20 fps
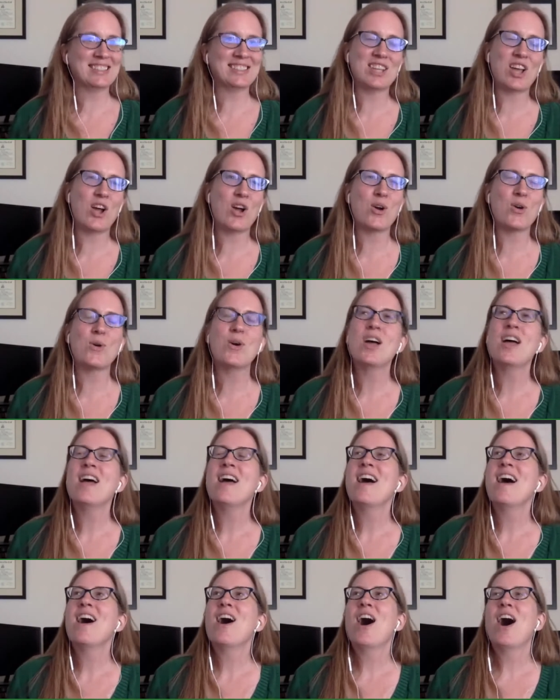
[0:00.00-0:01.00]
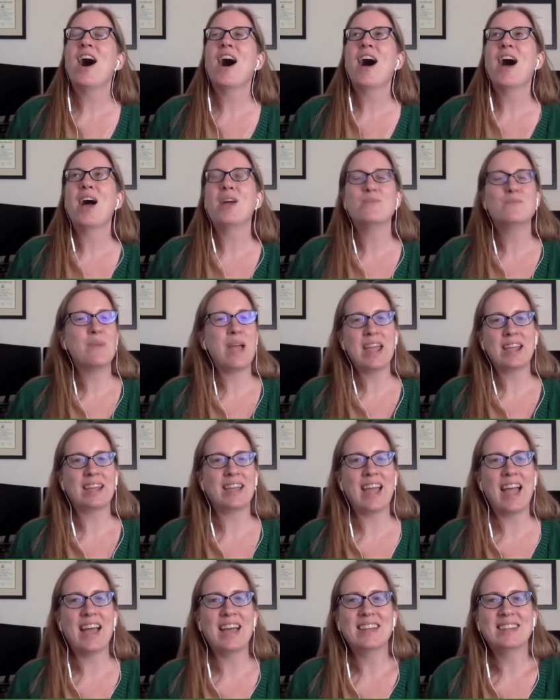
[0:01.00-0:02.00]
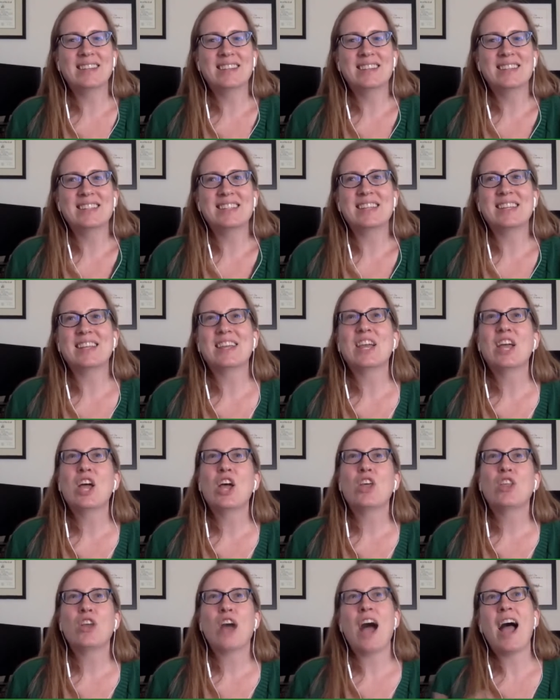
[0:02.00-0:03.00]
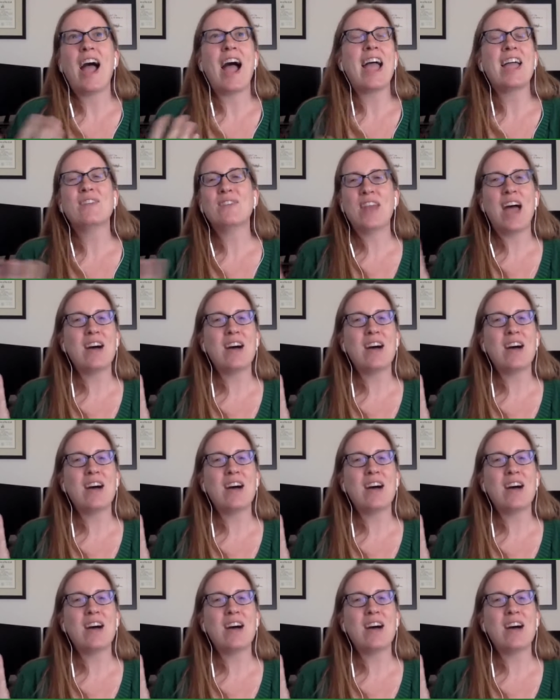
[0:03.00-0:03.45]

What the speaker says: So I even